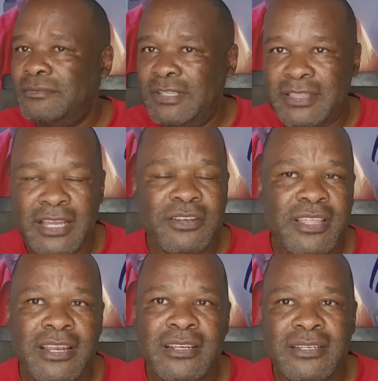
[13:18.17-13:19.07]

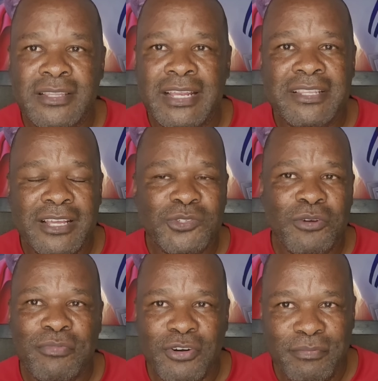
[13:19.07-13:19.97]
then that's your
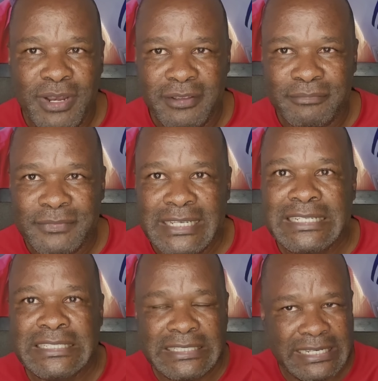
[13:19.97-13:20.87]
problem.
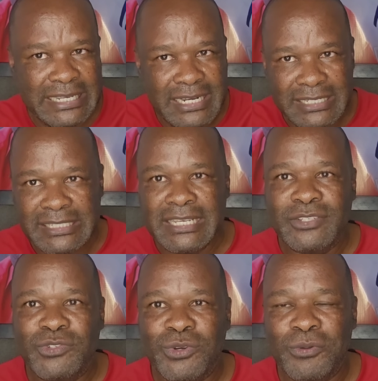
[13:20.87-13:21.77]
It clearly says
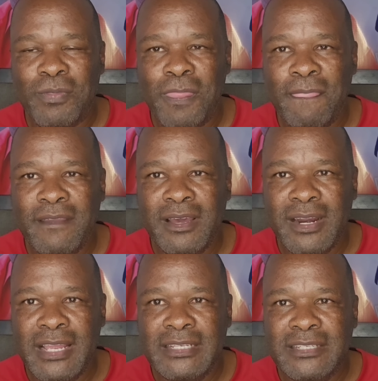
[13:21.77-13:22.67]
so,
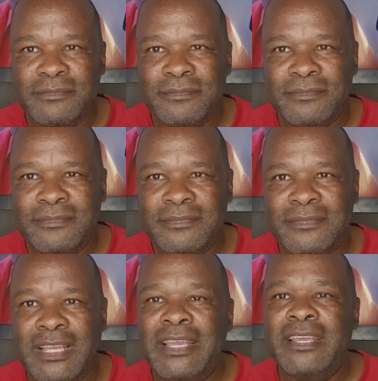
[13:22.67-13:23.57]
right?
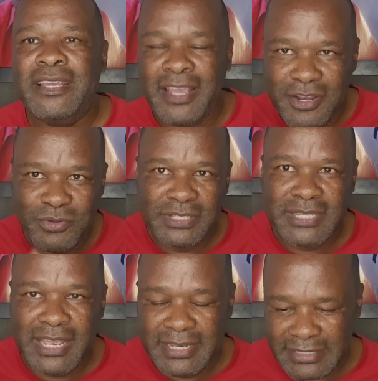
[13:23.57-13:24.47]
And we
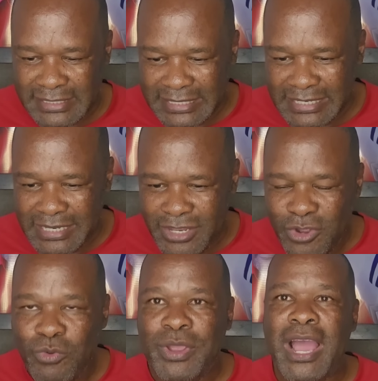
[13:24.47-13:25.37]
said,
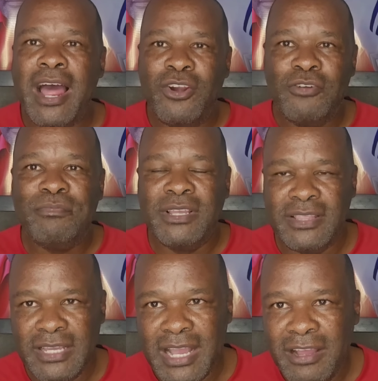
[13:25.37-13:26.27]
we are lobbying
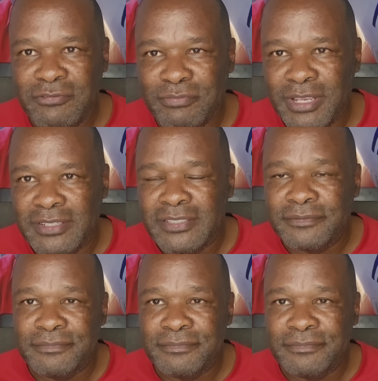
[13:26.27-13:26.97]
the government